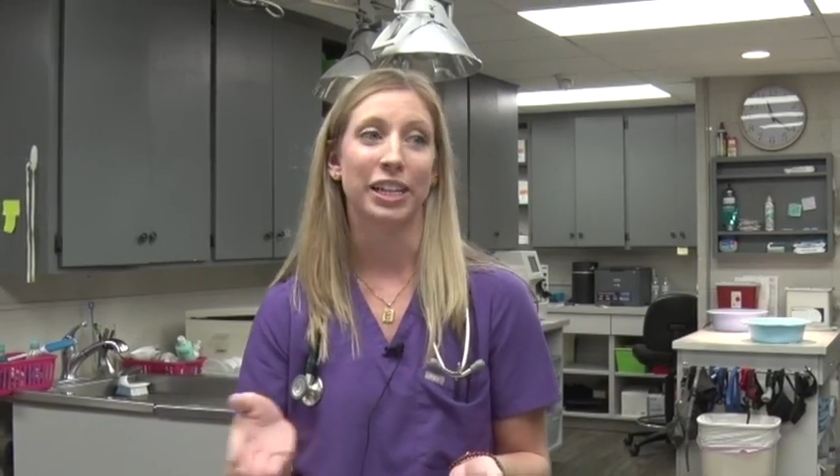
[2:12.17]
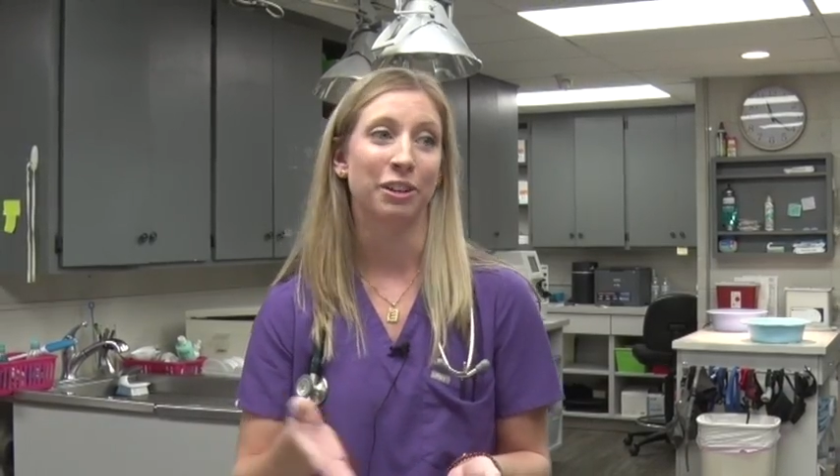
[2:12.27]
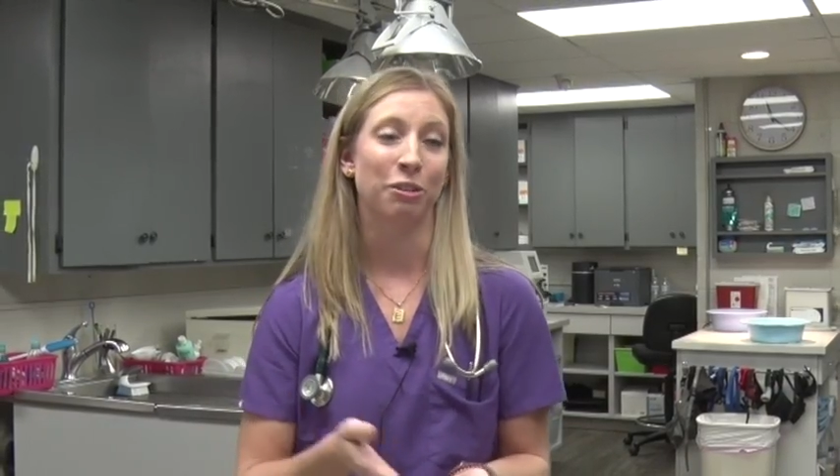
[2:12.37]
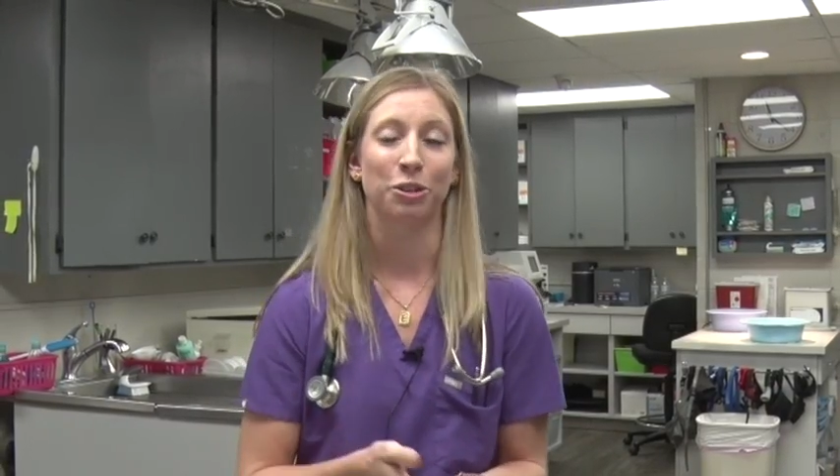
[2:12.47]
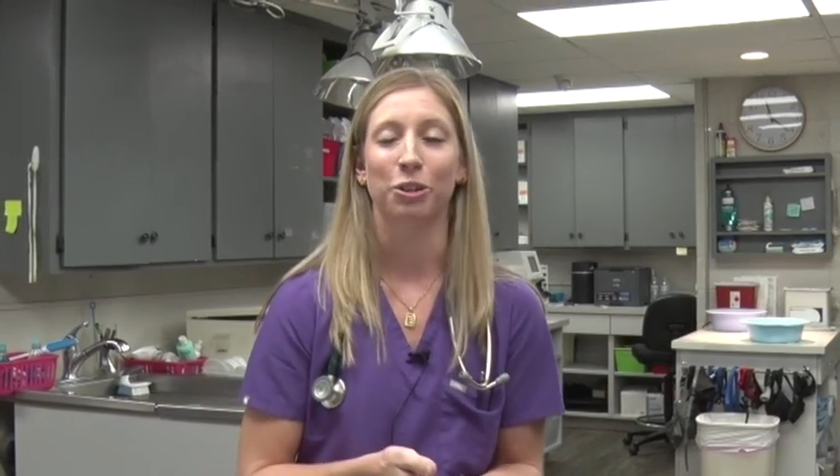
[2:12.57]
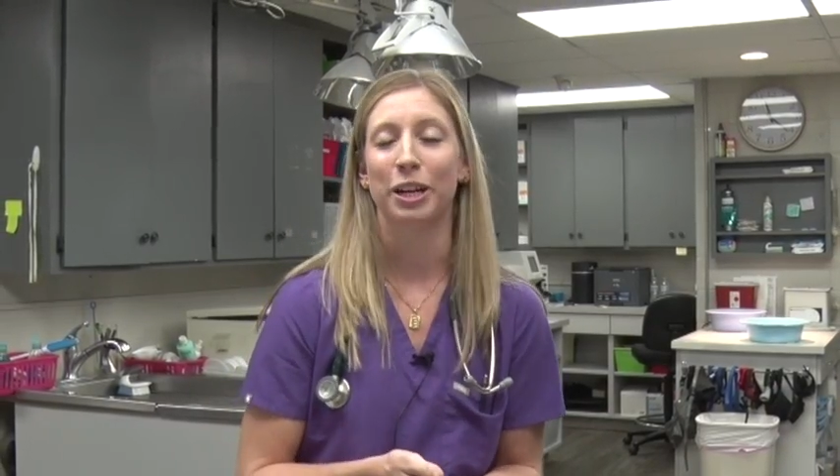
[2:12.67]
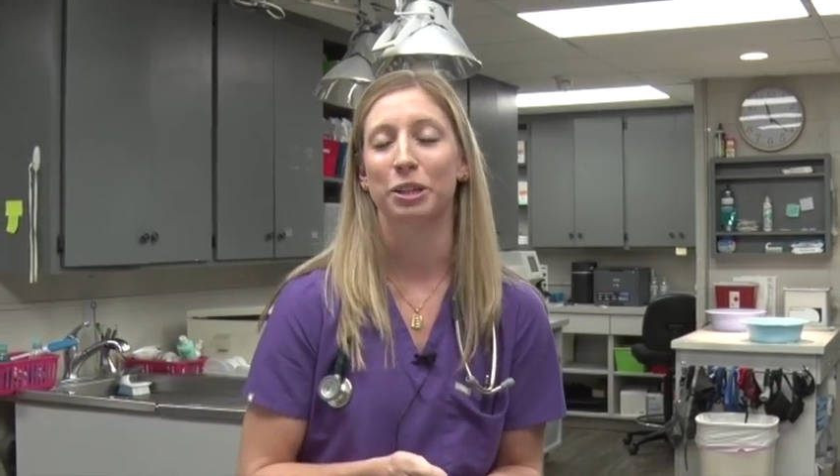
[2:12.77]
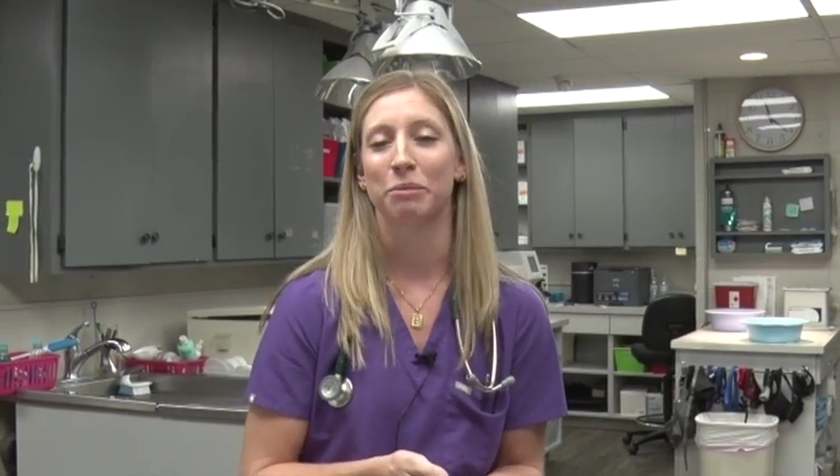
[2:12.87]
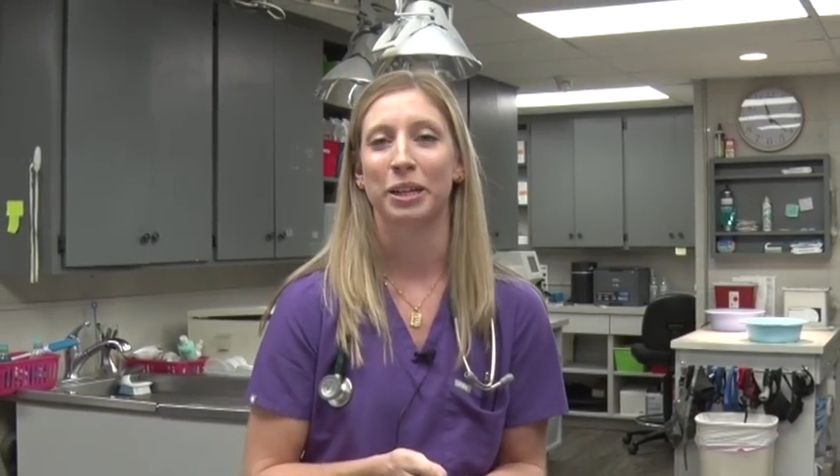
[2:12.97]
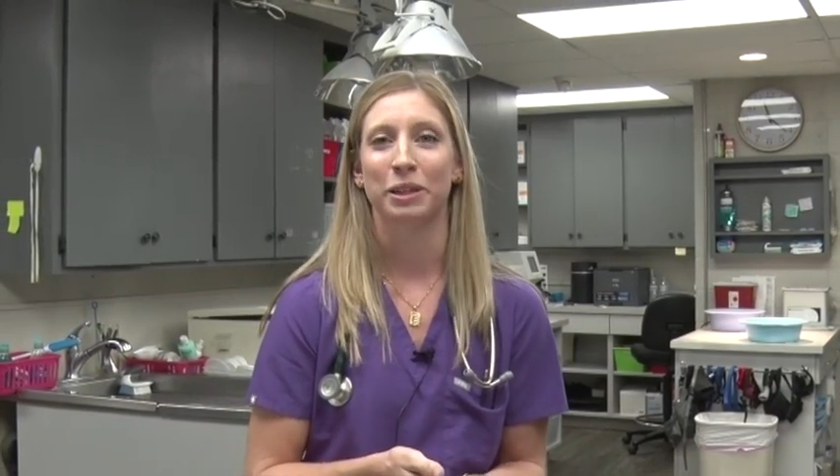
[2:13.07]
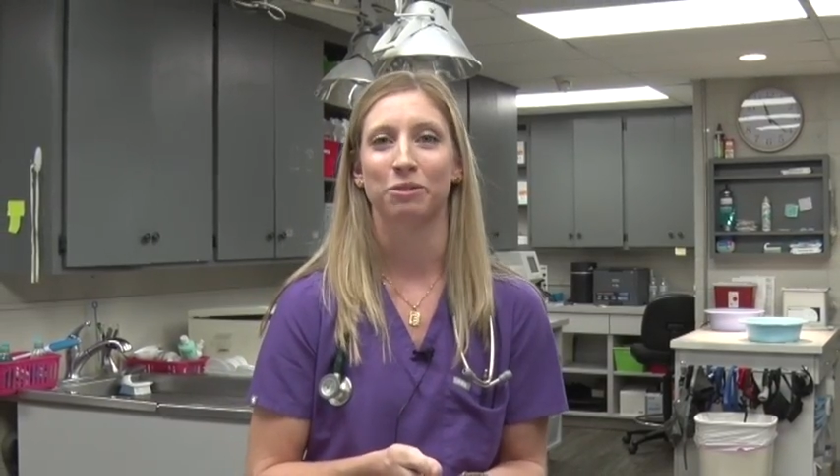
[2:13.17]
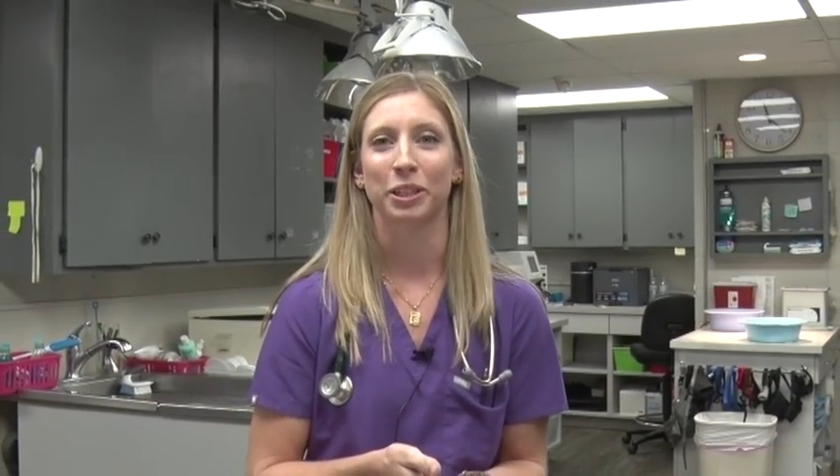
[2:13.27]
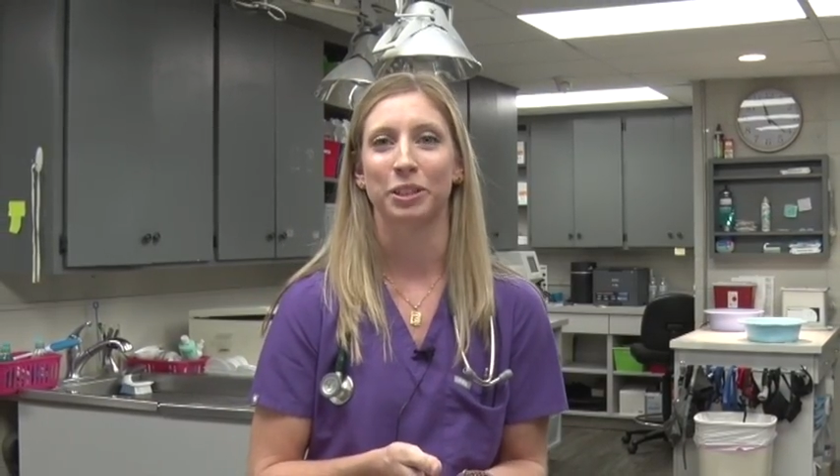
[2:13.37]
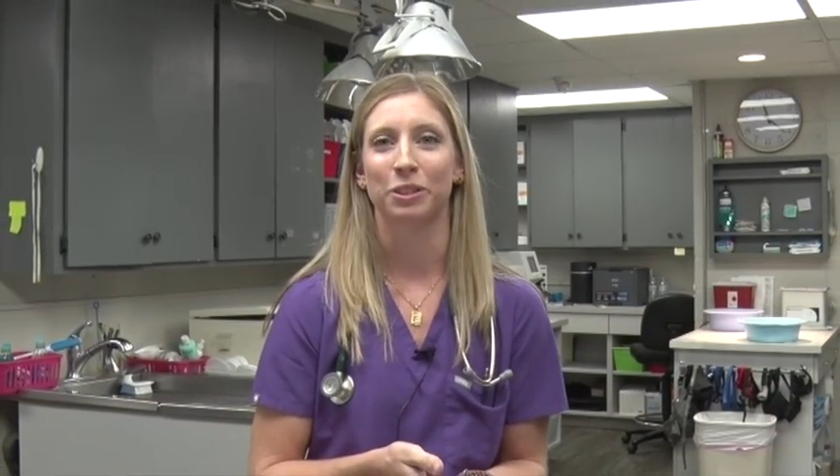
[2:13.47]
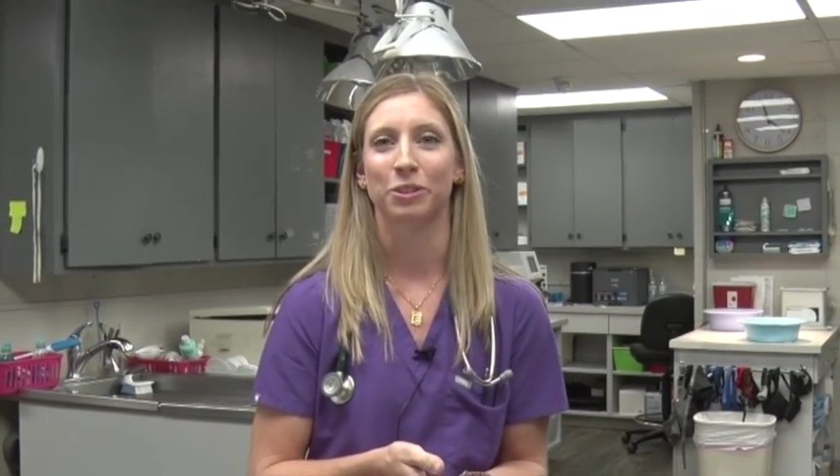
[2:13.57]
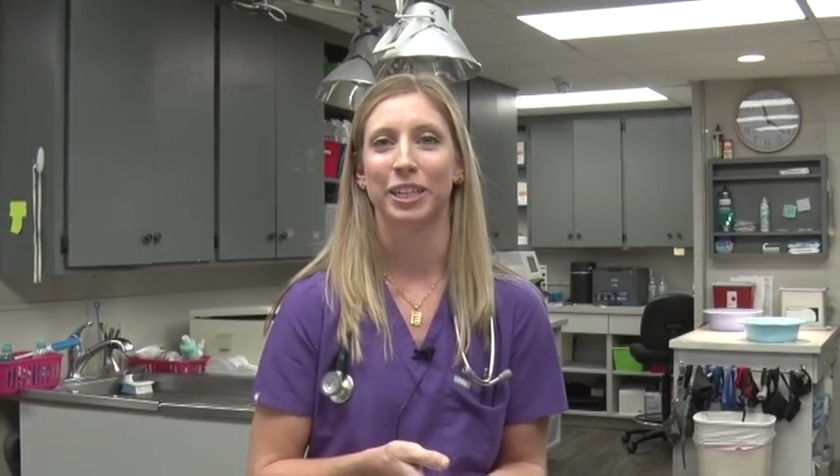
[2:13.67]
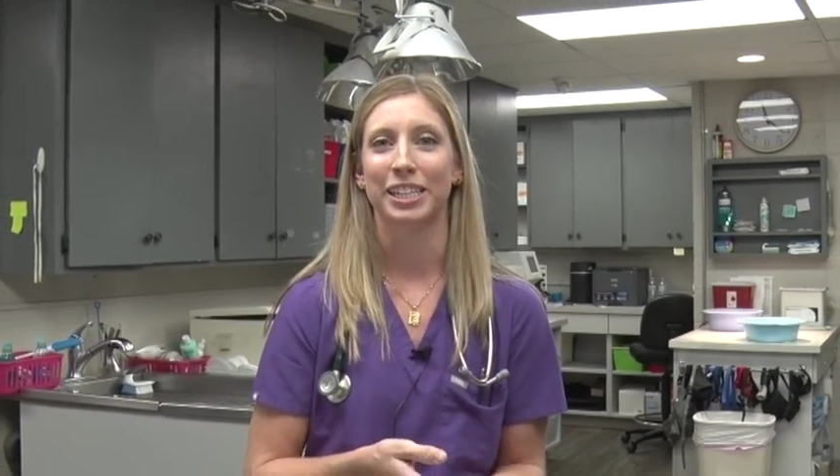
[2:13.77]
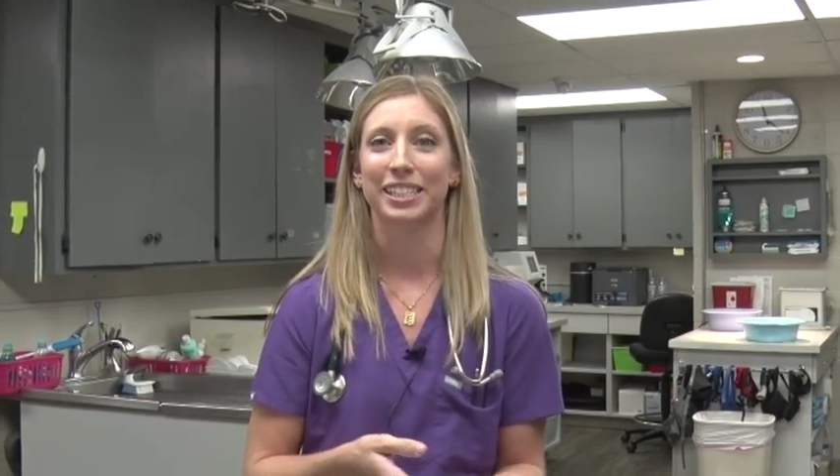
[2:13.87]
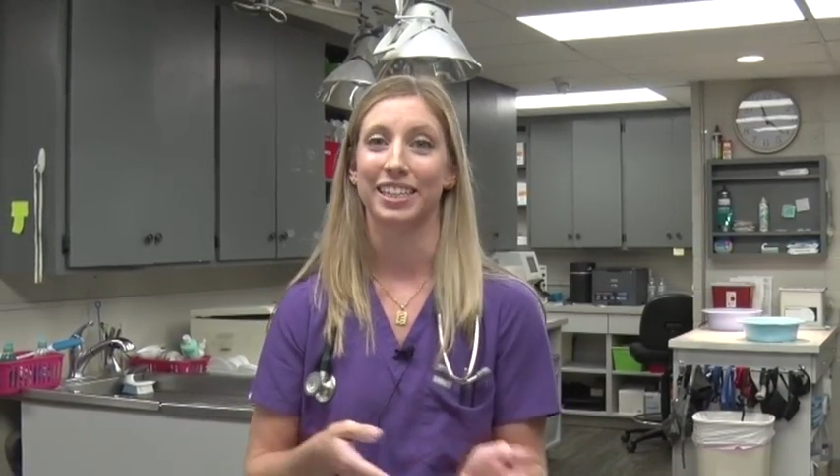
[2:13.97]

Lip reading: In undergrad, you're making really good grades,